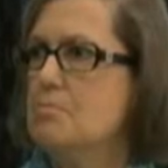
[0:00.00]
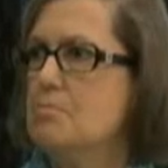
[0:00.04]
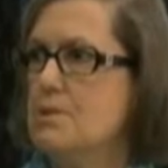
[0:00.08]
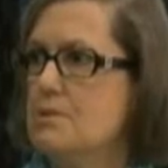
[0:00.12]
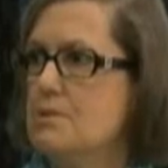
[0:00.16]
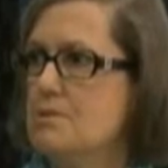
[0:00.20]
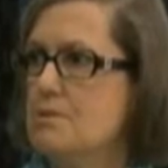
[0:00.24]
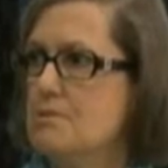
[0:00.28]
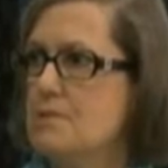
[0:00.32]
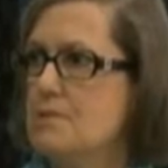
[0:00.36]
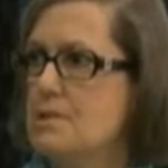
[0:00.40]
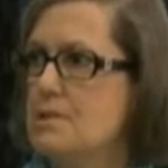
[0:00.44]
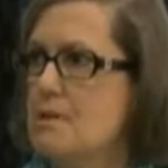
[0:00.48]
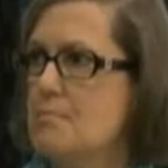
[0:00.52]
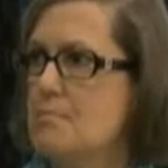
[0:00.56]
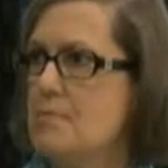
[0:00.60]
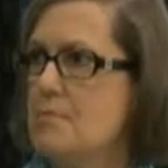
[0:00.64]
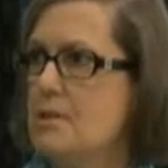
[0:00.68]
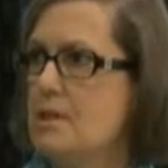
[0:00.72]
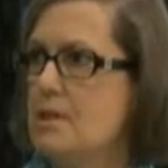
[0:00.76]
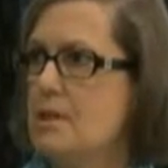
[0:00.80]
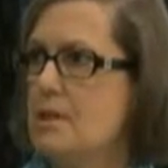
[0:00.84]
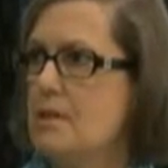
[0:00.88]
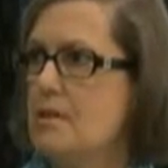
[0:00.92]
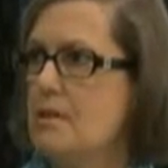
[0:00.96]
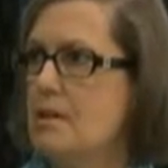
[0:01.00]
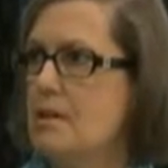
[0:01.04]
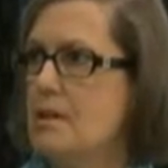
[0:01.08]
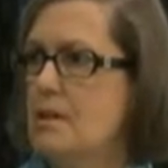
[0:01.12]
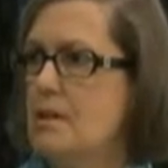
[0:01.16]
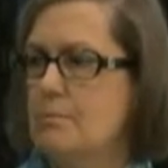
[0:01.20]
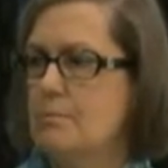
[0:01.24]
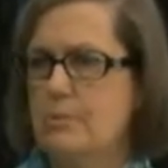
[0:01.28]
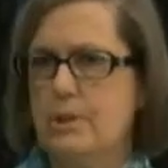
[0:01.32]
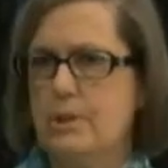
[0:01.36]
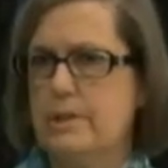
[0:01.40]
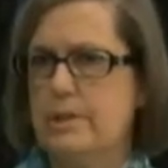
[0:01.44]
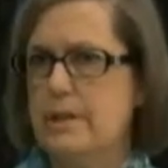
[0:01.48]
able to do something,
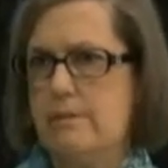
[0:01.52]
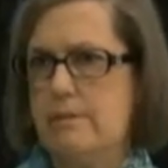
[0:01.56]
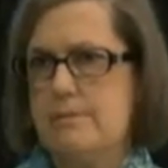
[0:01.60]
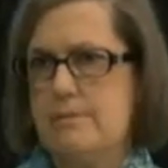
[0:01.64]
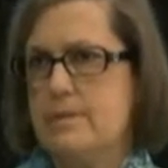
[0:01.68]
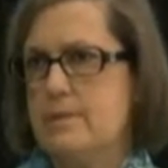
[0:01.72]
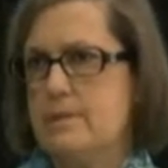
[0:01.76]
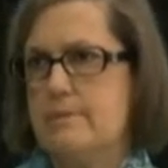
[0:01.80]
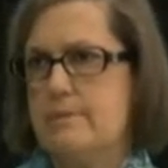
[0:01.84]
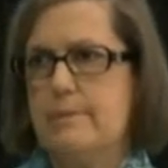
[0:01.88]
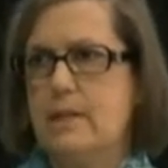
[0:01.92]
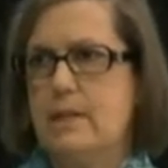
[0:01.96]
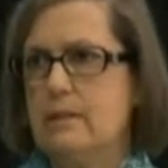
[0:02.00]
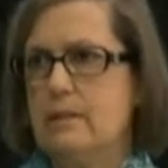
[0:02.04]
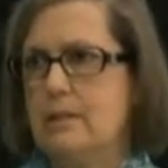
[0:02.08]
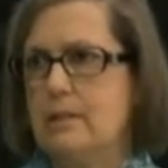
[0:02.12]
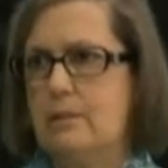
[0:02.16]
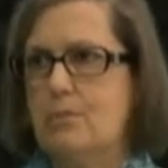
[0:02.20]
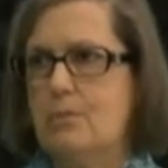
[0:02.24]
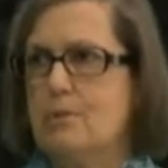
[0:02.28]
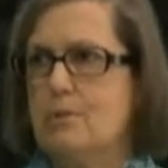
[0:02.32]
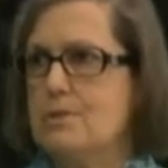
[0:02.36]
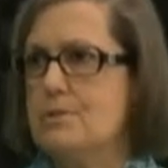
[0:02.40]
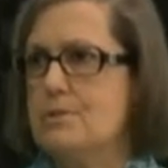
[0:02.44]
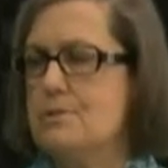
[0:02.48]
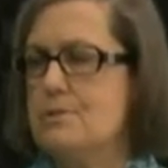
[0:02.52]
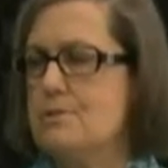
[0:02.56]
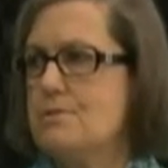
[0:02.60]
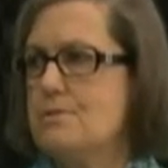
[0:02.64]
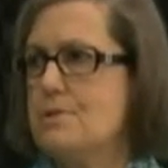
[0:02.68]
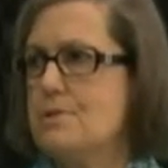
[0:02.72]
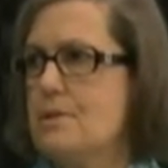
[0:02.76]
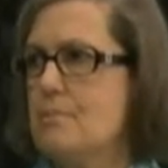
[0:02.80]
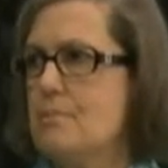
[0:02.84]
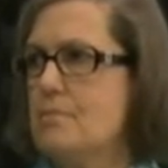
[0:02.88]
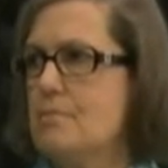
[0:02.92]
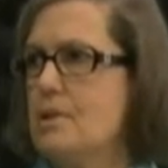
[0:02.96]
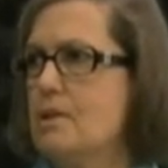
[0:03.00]
pronounce spelling words or
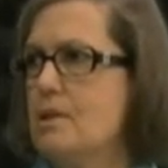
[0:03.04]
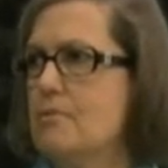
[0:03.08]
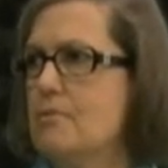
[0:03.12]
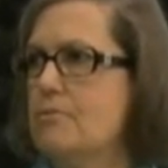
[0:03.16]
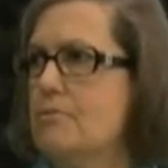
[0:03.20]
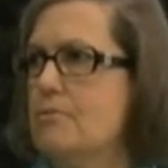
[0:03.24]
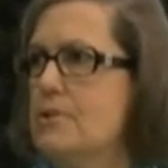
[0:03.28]
something